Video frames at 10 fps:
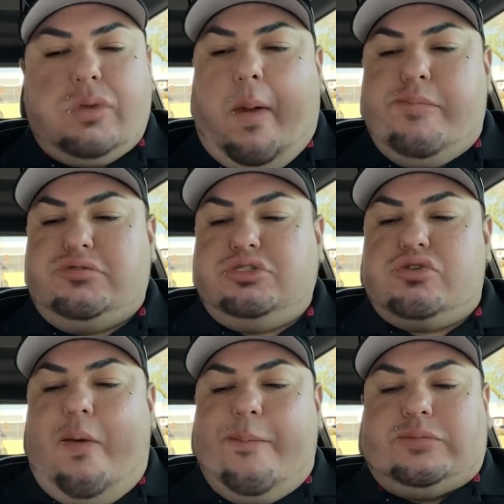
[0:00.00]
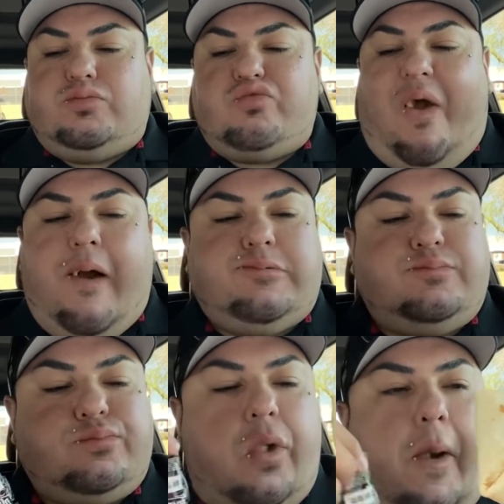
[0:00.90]
That's
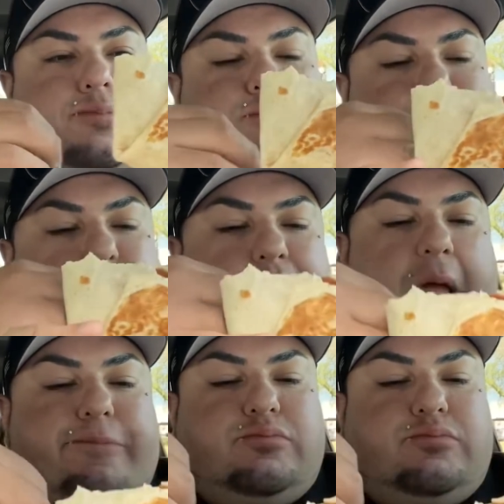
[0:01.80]
mm-hmm. And it's hot.